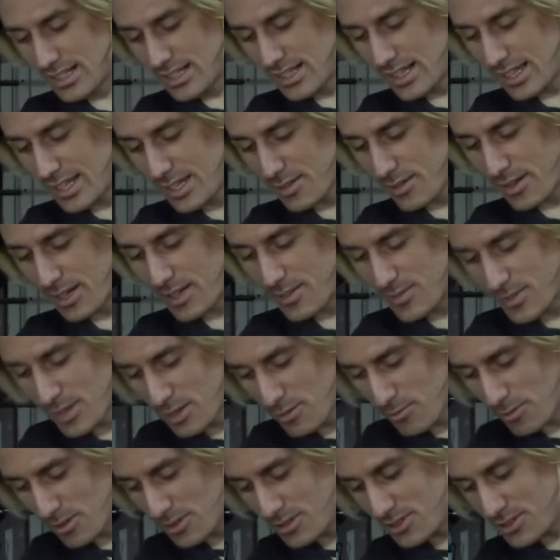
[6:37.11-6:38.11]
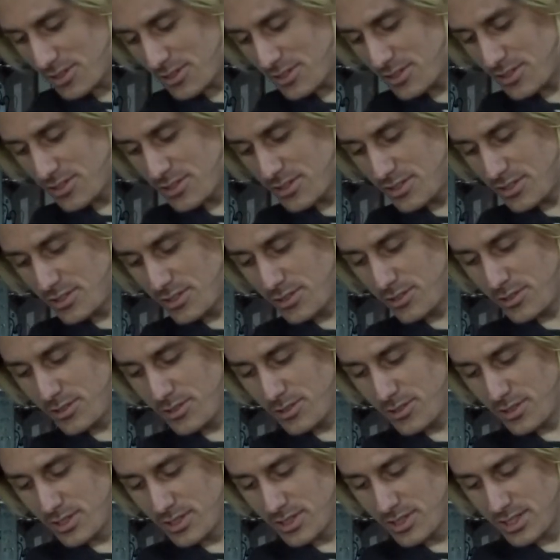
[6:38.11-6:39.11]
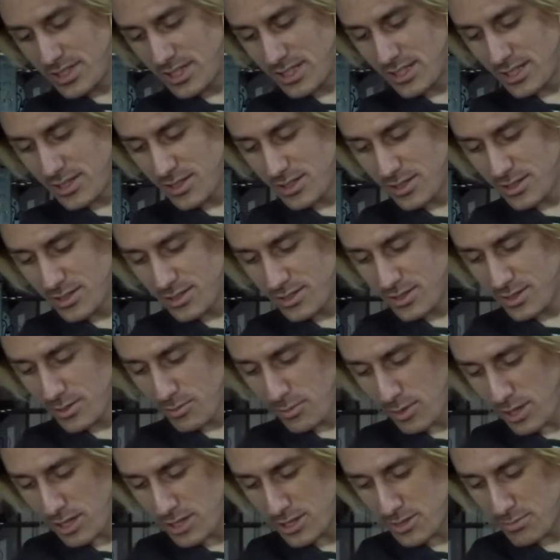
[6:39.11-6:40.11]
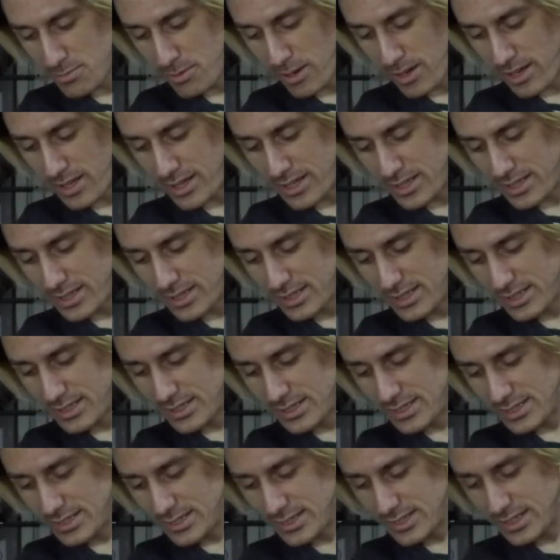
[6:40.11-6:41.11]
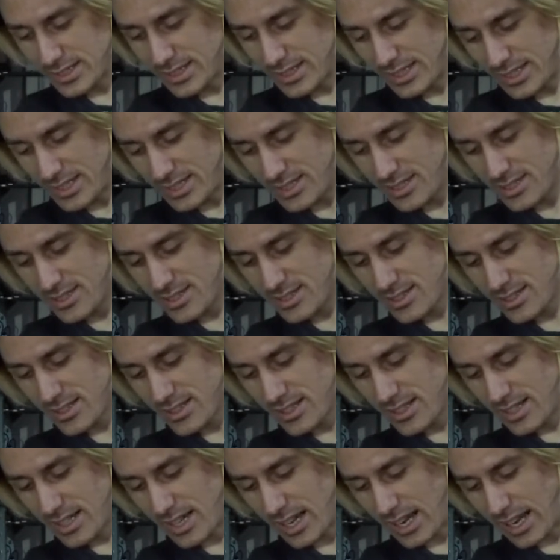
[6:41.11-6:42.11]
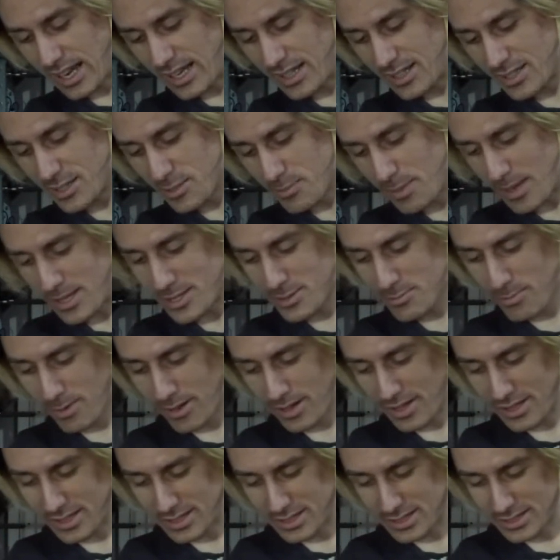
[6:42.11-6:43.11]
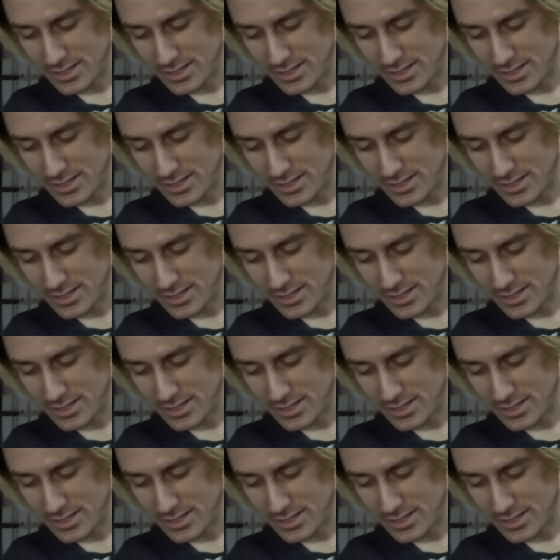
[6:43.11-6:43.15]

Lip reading: Anyway, what do you consider the worst bike is and the best bike?